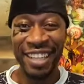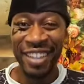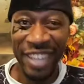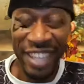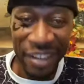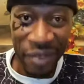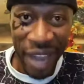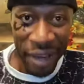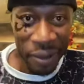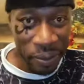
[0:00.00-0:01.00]
I know they
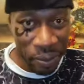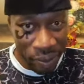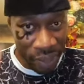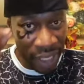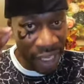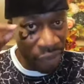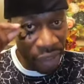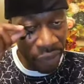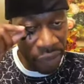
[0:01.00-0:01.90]
get rattled. And even